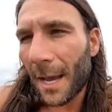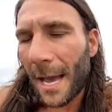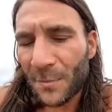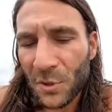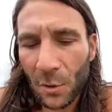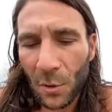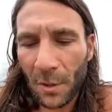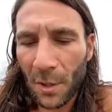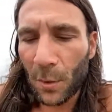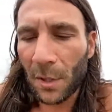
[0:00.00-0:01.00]

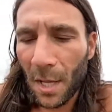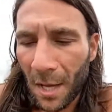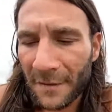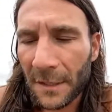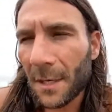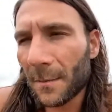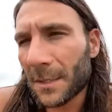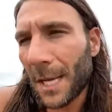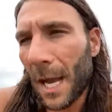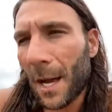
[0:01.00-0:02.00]
absolutely would love to come
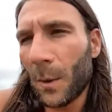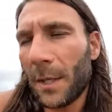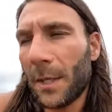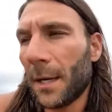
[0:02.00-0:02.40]
to Scotweek.